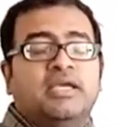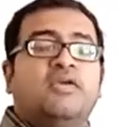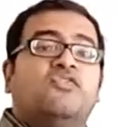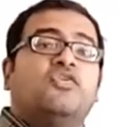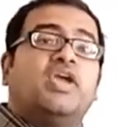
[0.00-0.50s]

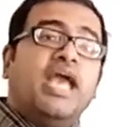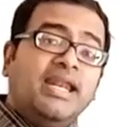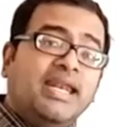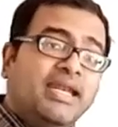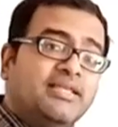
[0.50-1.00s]
If you
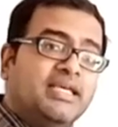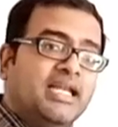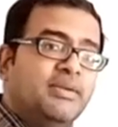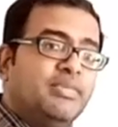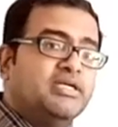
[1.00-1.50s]
can write the
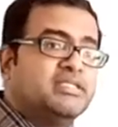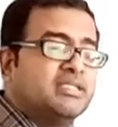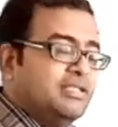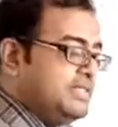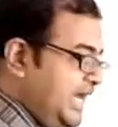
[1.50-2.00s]
elements,
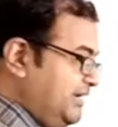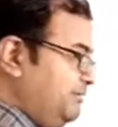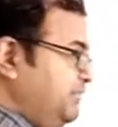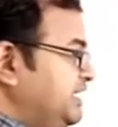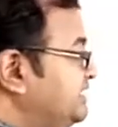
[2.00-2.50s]
that
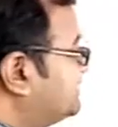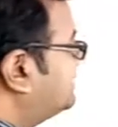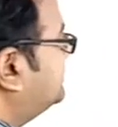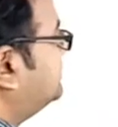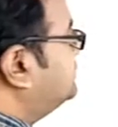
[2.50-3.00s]

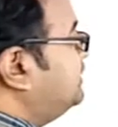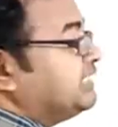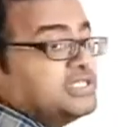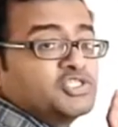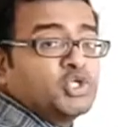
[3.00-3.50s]
means
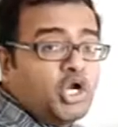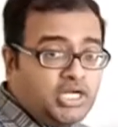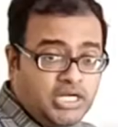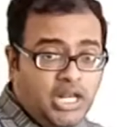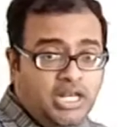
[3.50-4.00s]
it is not
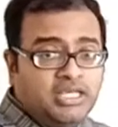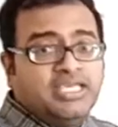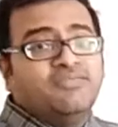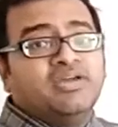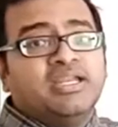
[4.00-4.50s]
null,
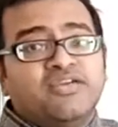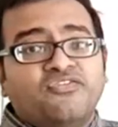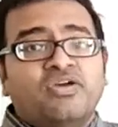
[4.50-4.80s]
even if